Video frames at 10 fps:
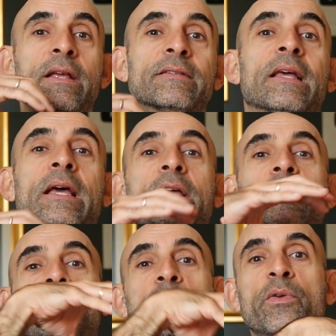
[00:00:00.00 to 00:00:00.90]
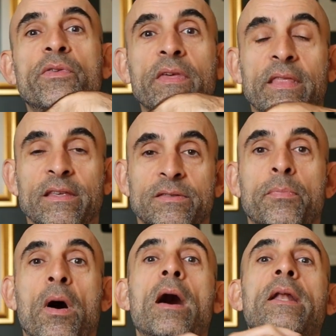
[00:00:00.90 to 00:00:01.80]
he's using this
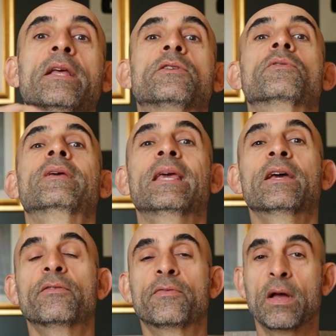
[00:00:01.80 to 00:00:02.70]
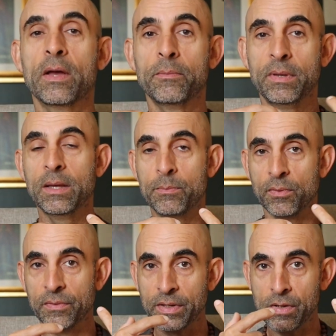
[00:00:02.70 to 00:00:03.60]
body to give
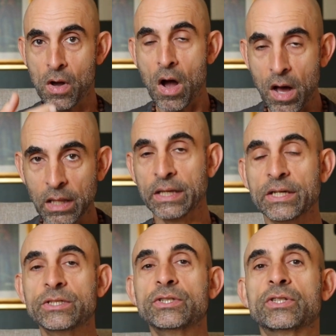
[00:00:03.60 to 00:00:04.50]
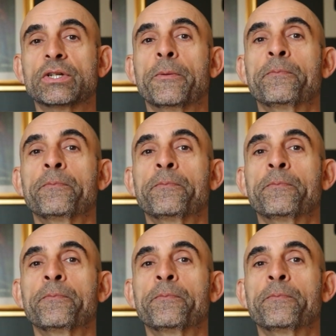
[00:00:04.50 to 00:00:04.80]
people the knowledge